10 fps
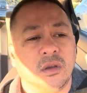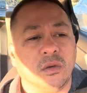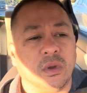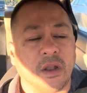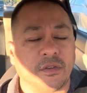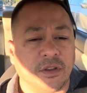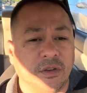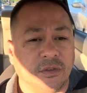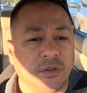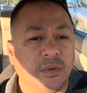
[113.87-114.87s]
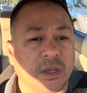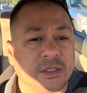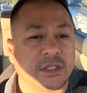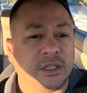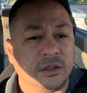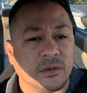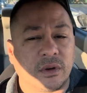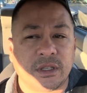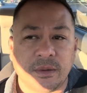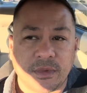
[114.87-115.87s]
whatever you do execute or
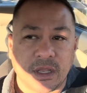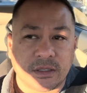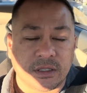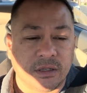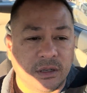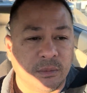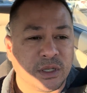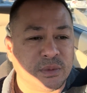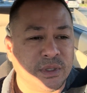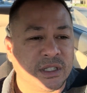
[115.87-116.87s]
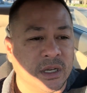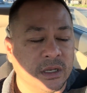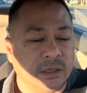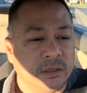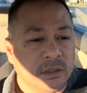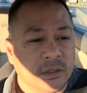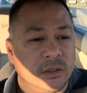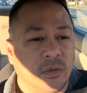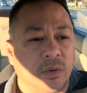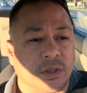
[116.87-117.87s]
attempt to execute, it must be done
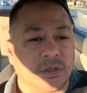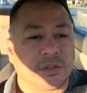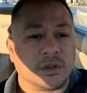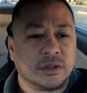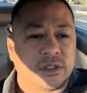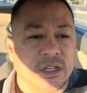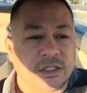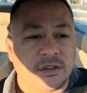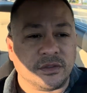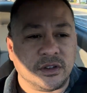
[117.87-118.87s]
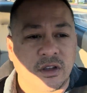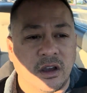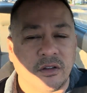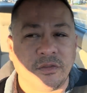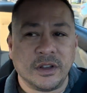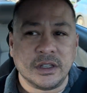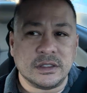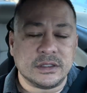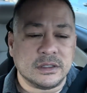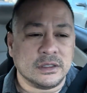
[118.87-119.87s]
with a certain sense of
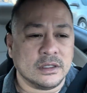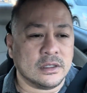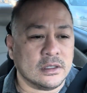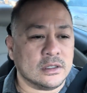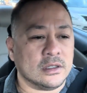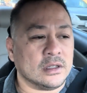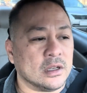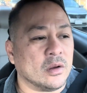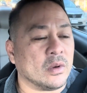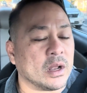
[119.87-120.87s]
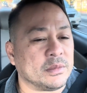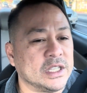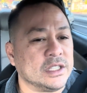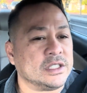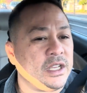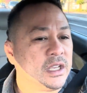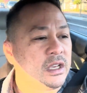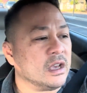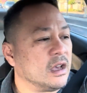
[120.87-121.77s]
confidence. When I'm teaching